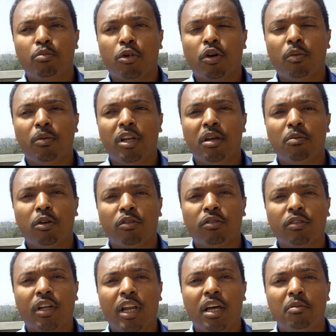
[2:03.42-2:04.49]
problem of
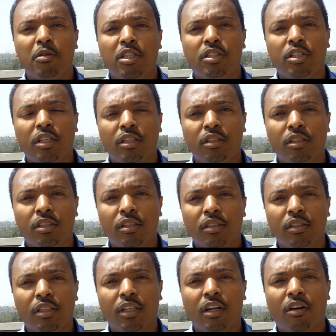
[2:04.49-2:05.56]
climate change
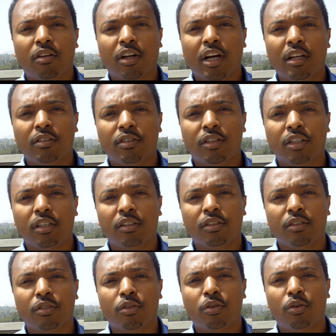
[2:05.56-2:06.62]
in our country.
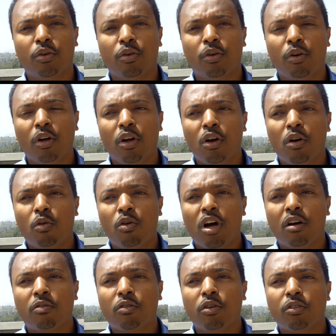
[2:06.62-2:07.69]
So we
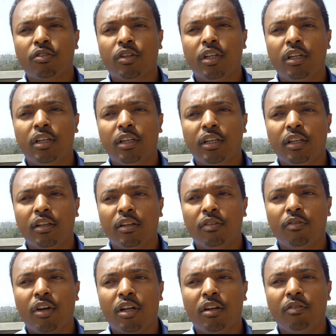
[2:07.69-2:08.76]
have got really
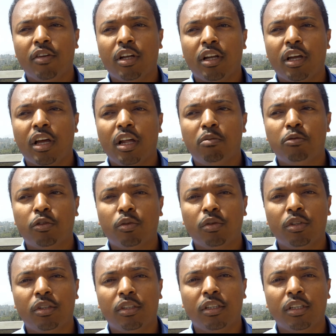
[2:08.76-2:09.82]
very helpful